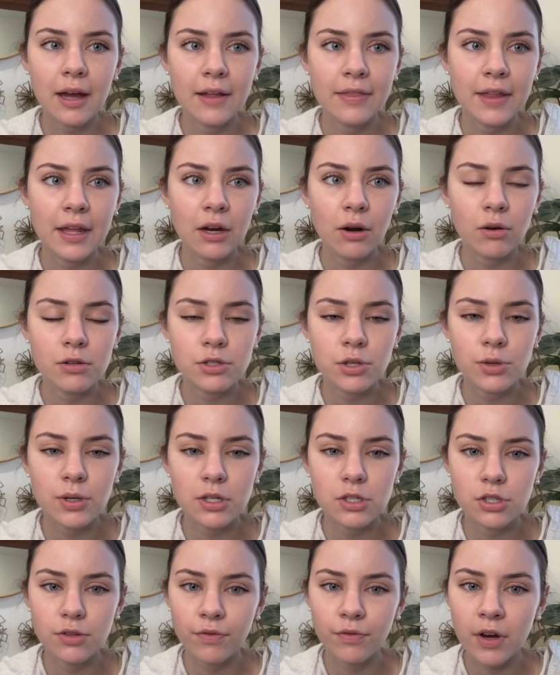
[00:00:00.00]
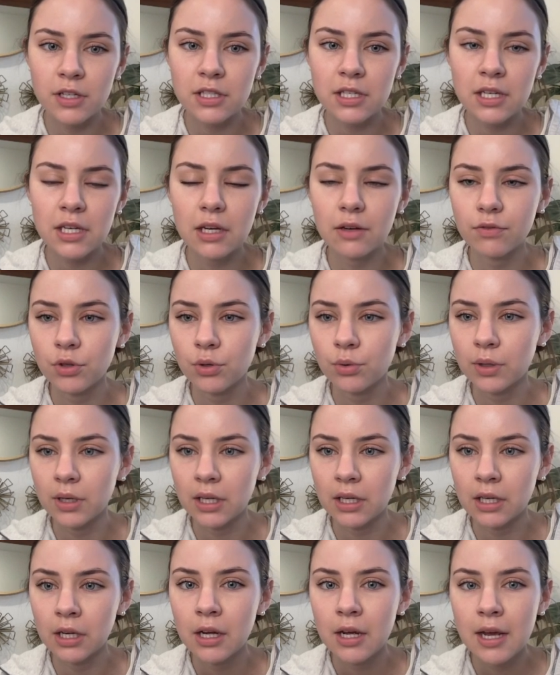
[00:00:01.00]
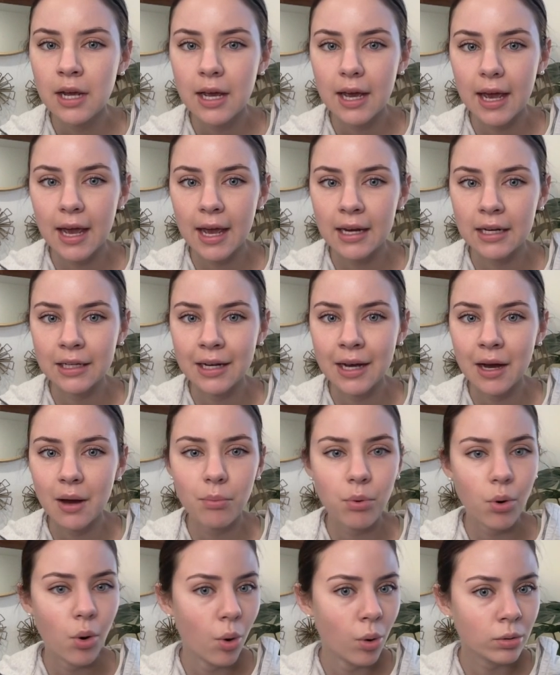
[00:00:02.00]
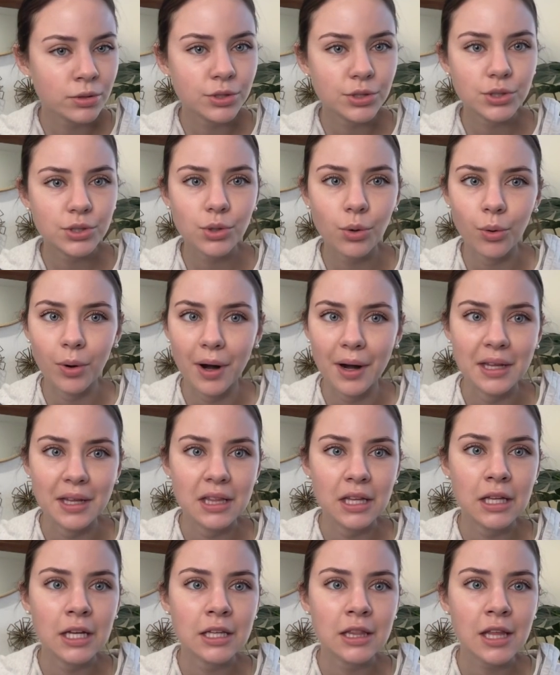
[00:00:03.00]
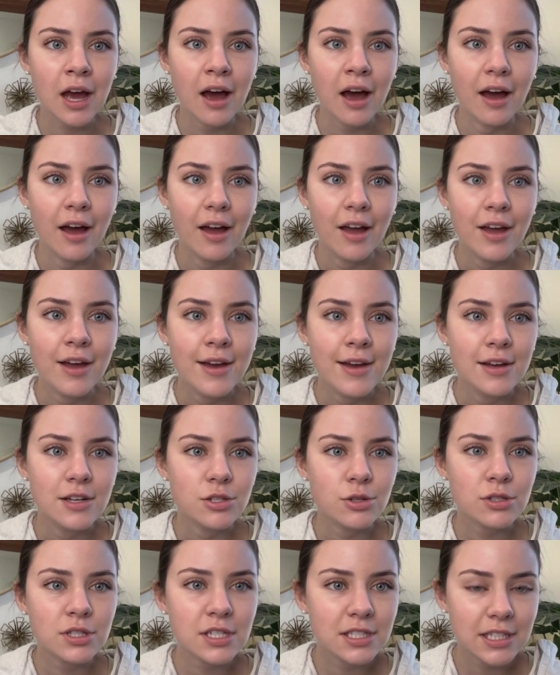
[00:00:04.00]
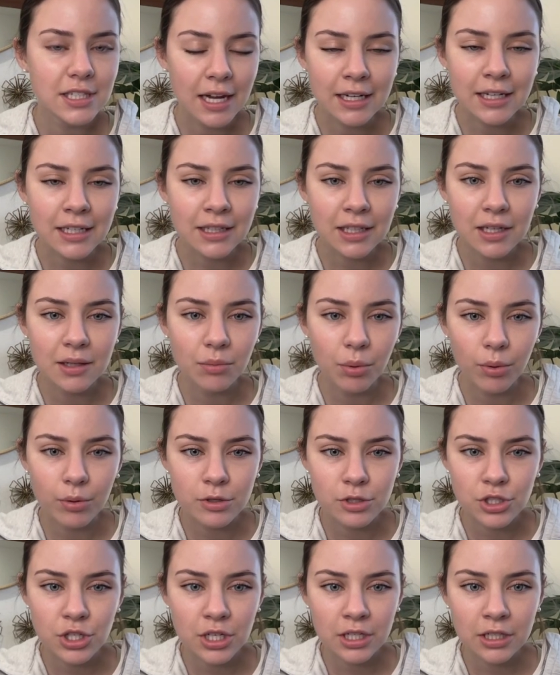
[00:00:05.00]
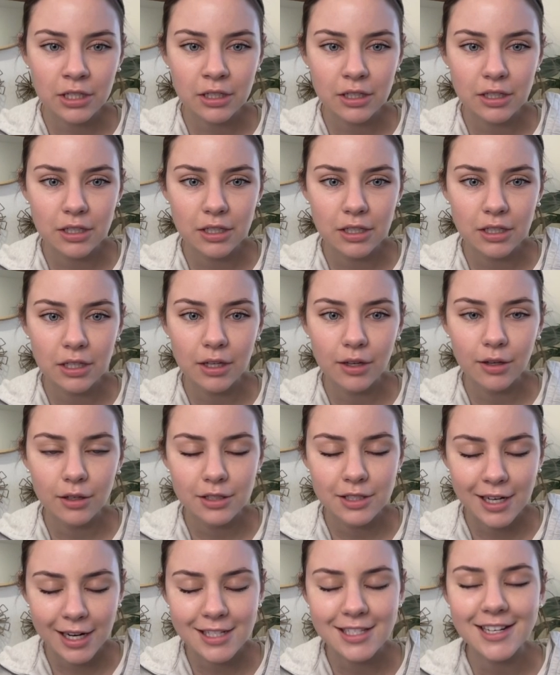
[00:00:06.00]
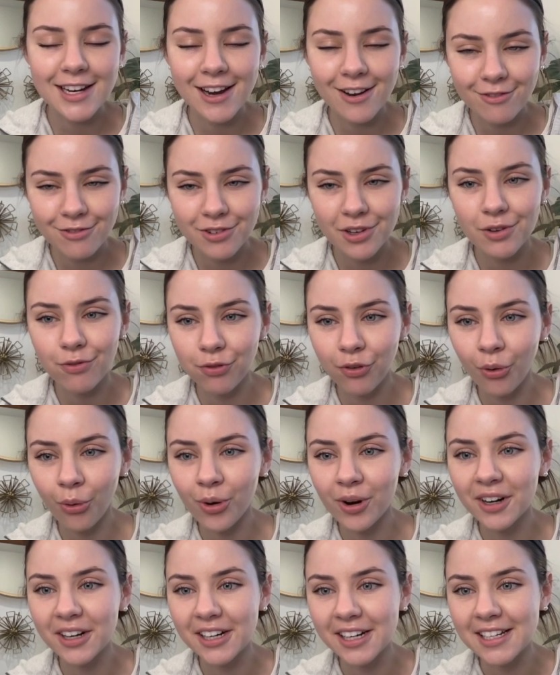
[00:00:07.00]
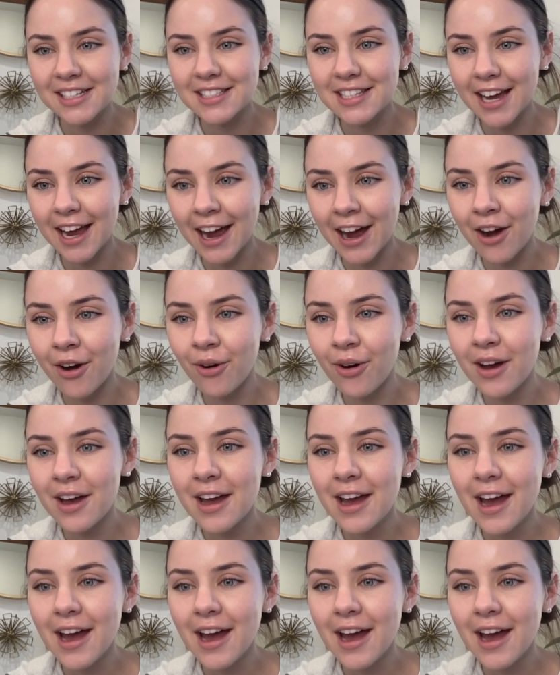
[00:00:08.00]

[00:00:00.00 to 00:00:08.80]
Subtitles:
And then also here's the faucet if you need any pulse or anything like that. So it's exciting that Pulsechain testnet v4 is out.